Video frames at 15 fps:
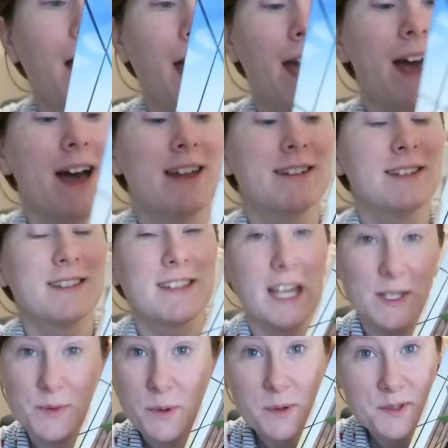And
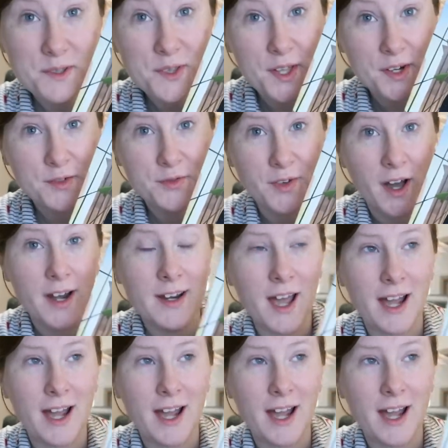that's been a lot of fun.